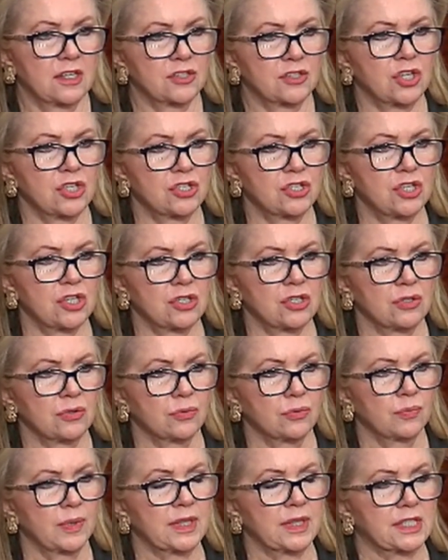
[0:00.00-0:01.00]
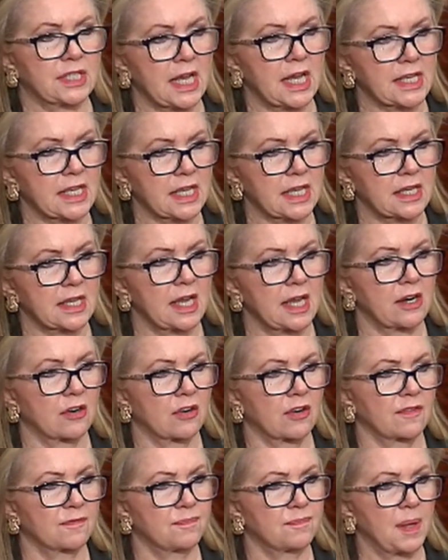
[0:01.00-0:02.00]
to do with taking
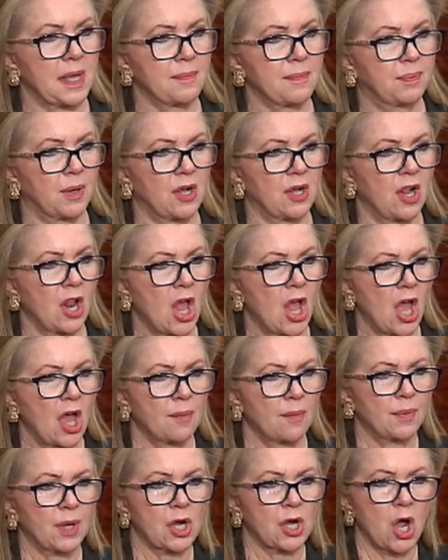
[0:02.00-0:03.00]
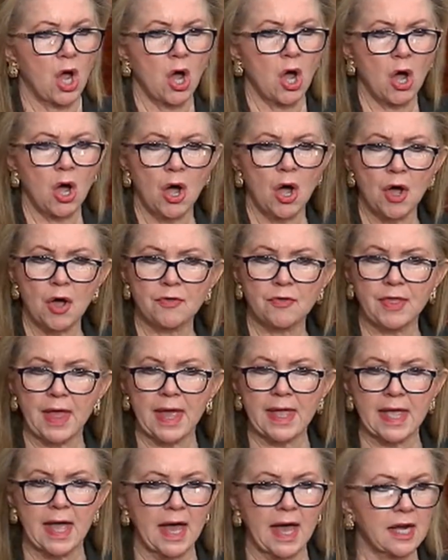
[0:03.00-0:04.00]
care of people, but
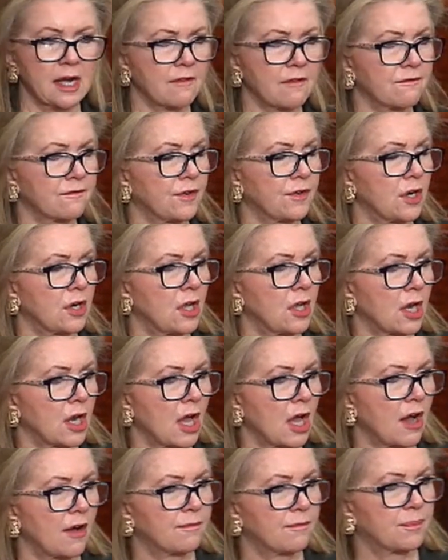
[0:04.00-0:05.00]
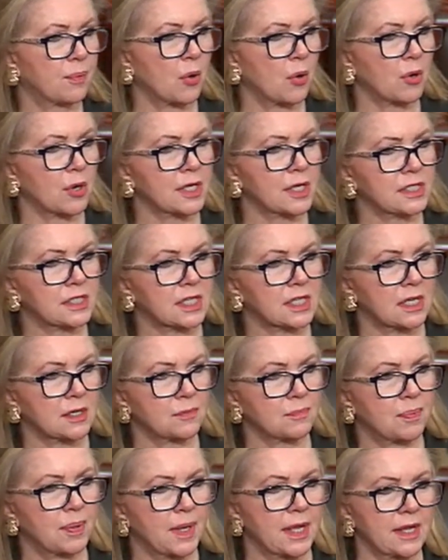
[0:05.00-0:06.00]
they had it full of
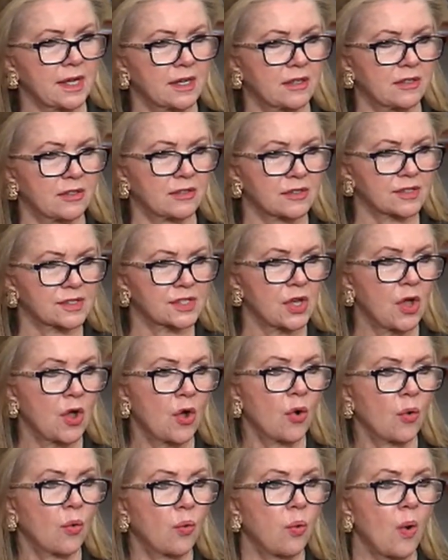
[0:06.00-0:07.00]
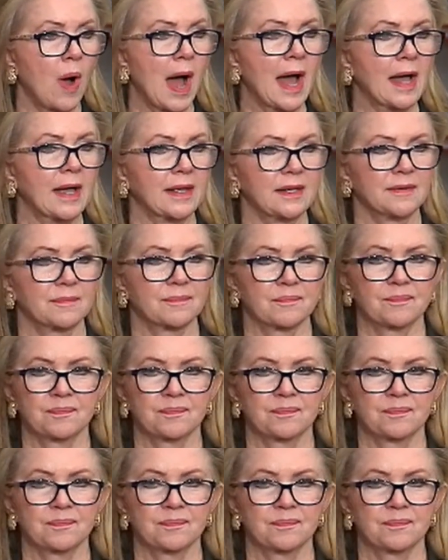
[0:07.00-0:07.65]
poison pills. Why?